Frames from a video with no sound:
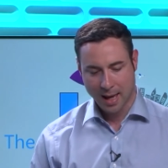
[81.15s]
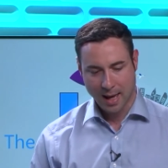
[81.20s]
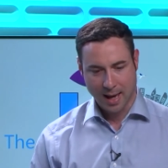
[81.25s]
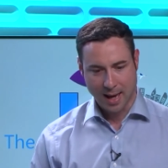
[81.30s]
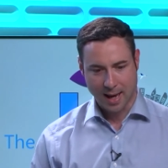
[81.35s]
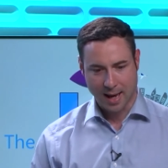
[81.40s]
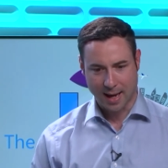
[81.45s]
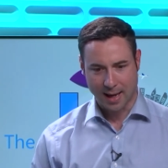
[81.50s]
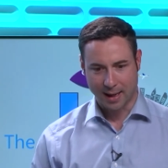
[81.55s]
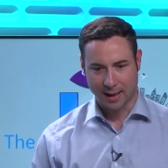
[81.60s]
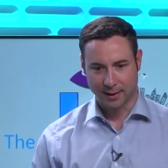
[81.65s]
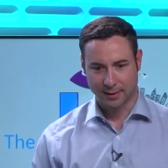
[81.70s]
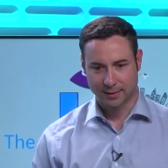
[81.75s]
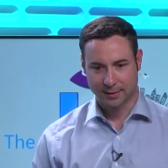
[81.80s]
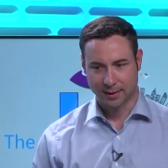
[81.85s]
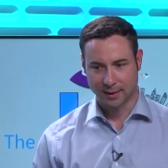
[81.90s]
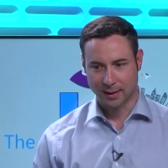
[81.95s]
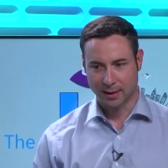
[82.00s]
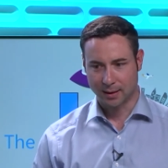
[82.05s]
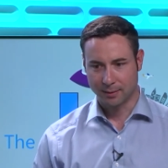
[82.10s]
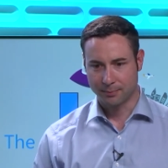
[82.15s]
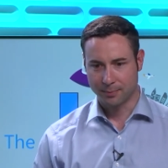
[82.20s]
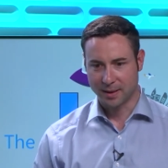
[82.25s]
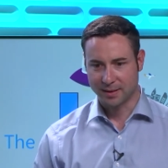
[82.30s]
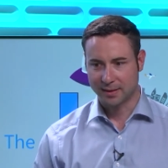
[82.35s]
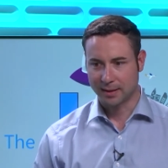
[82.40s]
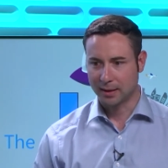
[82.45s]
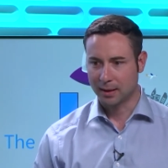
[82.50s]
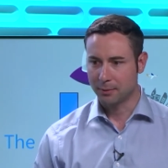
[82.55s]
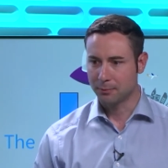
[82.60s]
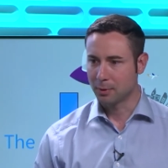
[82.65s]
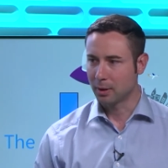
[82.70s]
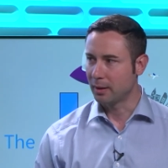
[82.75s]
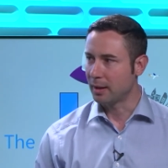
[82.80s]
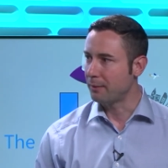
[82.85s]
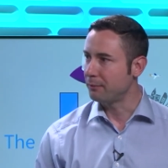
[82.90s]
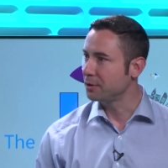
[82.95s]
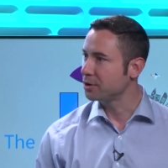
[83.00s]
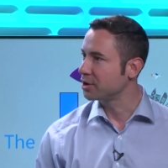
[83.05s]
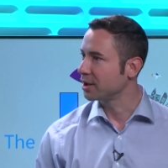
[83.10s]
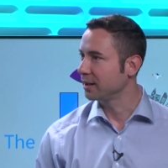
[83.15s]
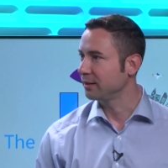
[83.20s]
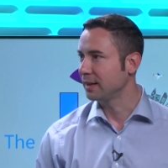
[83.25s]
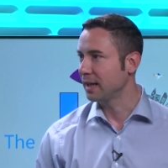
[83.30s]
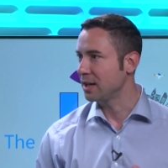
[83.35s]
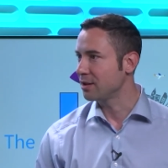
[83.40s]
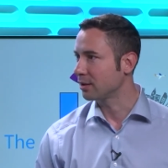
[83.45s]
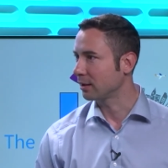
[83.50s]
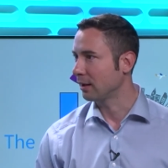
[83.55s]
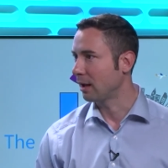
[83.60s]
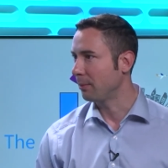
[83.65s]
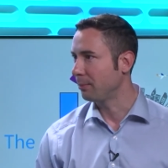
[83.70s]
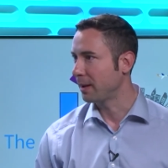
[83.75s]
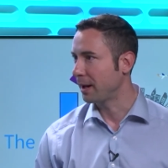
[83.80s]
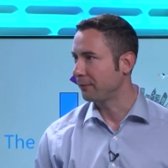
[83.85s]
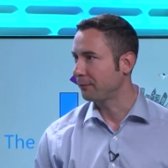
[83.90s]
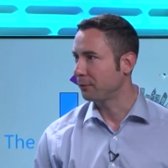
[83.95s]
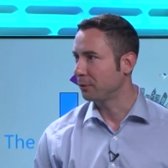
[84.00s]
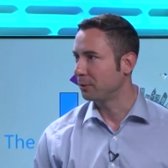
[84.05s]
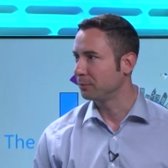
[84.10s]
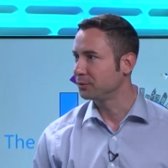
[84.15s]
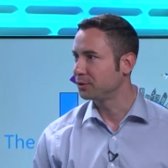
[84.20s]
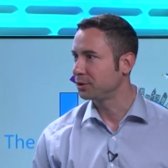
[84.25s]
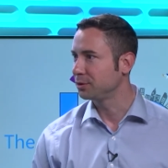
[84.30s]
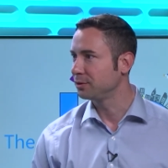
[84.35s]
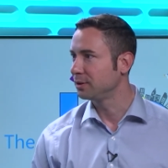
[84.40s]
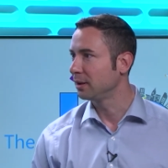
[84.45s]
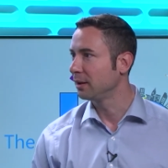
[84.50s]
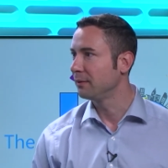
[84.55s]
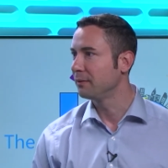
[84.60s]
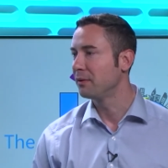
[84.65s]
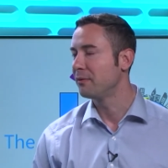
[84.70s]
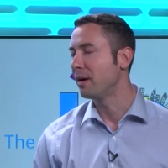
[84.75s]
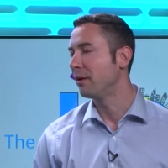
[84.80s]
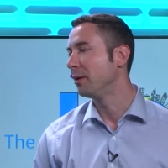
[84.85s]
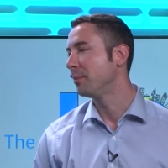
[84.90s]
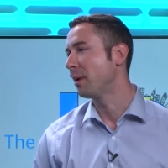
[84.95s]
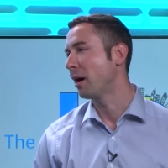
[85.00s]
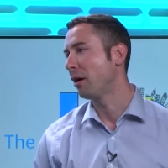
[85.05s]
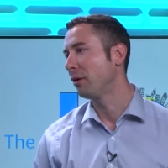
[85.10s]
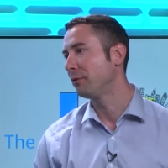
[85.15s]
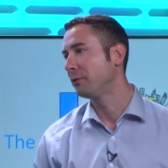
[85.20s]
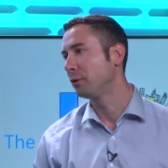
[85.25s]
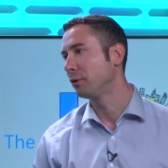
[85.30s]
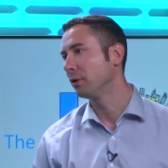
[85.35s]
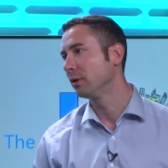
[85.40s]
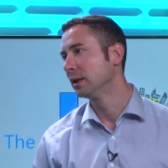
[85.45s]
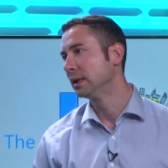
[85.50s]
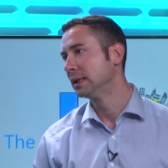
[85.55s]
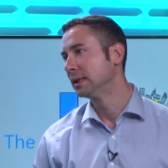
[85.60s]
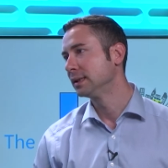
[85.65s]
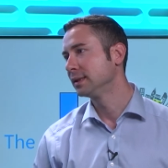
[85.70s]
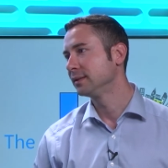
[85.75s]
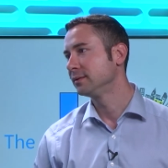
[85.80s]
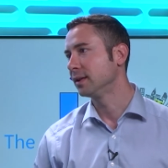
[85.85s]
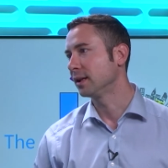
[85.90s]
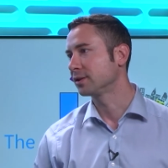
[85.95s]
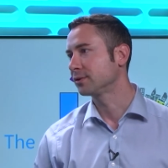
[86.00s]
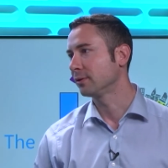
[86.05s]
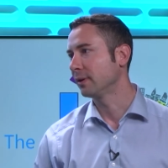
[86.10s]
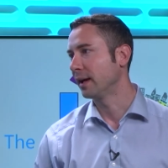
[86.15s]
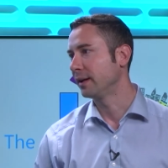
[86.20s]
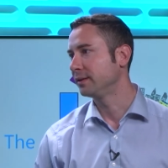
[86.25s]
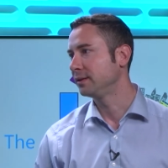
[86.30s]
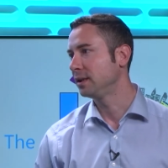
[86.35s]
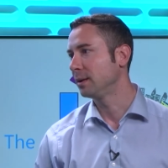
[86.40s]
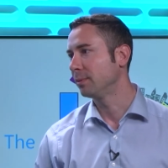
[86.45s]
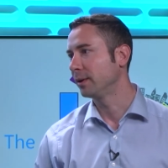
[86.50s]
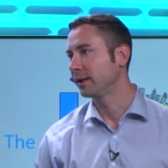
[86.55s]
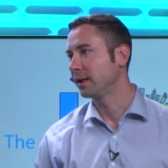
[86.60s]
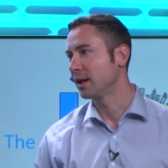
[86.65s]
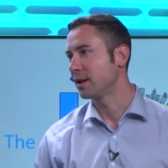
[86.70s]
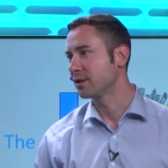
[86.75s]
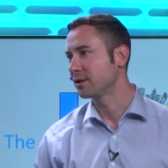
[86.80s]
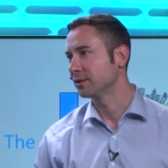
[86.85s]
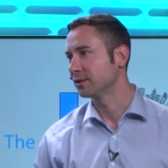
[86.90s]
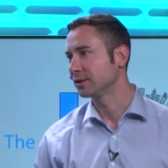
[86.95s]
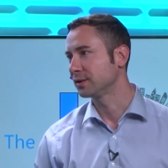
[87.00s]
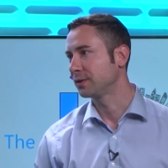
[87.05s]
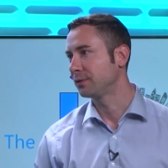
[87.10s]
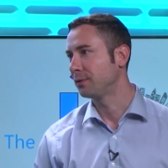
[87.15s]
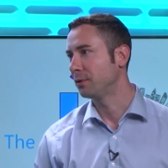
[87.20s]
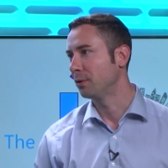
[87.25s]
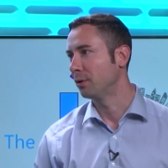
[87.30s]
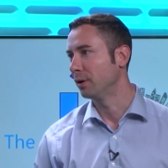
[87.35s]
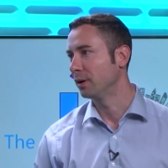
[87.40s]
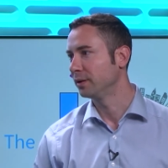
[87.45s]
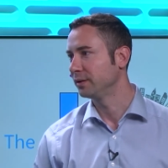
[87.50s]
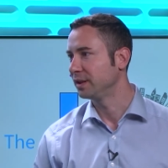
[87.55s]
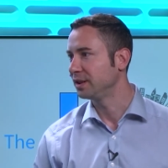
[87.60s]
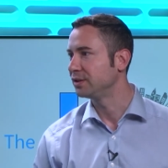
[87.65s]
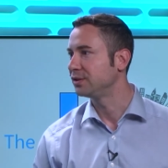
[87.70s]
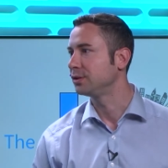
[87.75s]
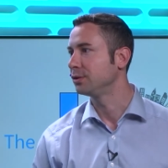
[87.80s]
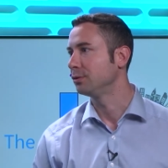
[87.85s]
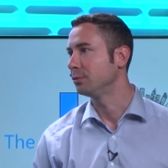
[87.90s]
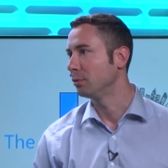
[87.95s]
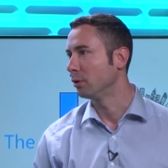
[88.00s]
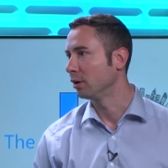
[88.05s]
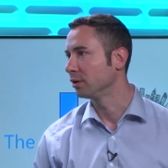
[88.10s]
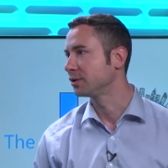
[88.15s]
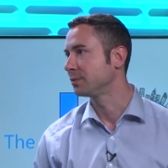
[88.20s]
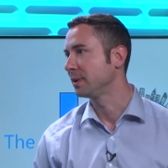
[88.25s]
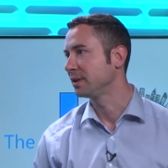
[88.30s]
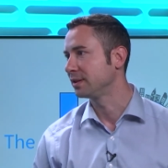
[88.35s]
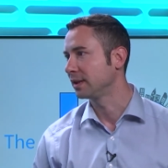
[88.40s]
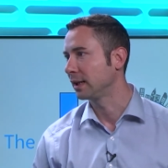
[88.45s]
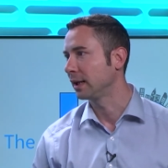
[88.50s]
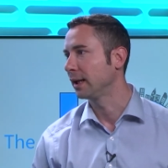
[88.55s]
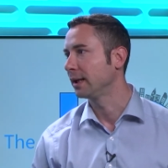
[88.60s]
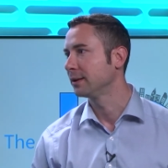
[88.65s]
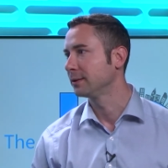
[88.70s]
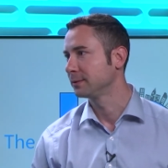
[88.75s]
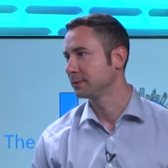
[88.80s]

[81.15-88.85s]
yeah. And uh, basically, we're leveraging the Azure Cloud Platform to deliver very powerful industrial IT applications for these two worlds, basically. Yeah,